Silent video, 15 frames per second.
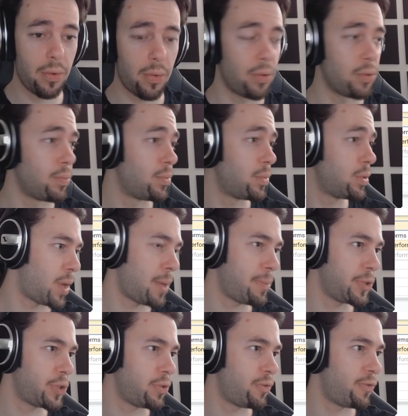Room,
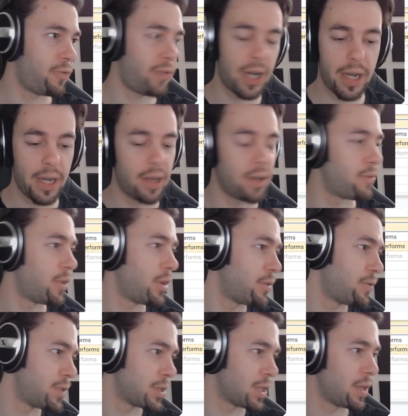episode 5
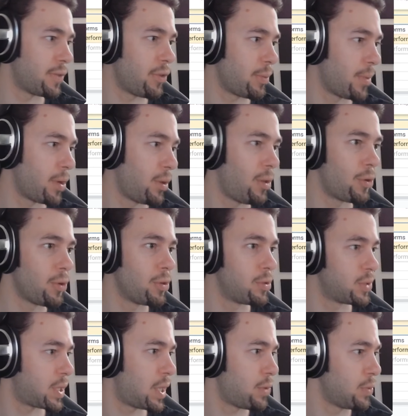of Deciphering Metal
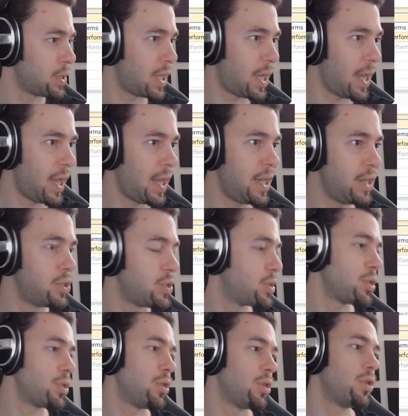Logos. That was ages
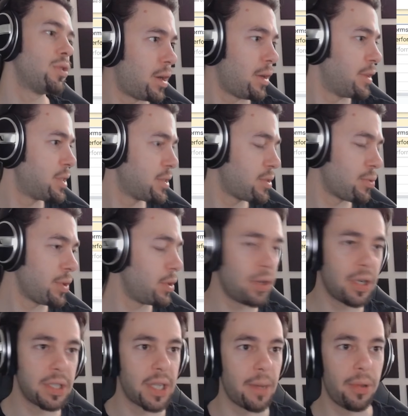ago. This is a really good
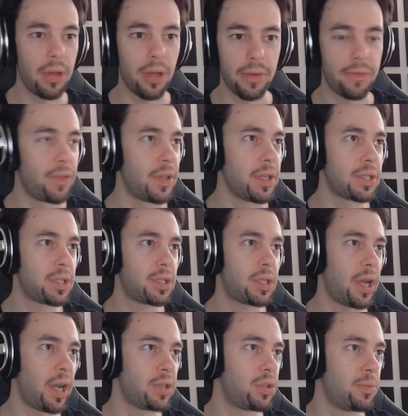example of this
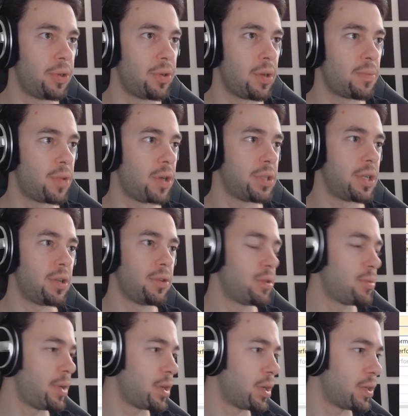attribute in particular
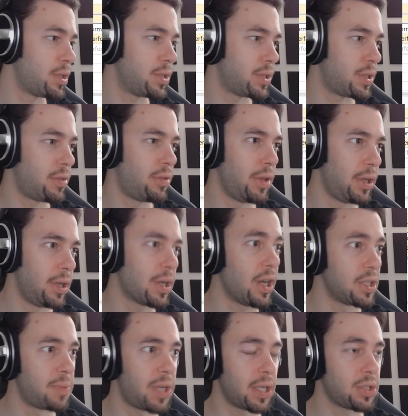because the
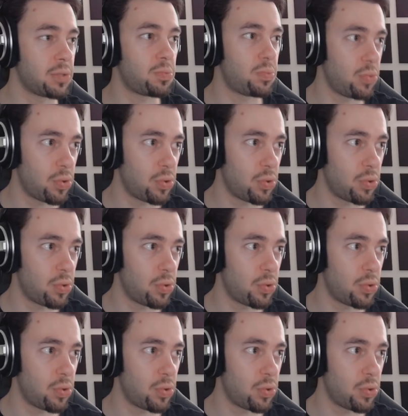cosmetics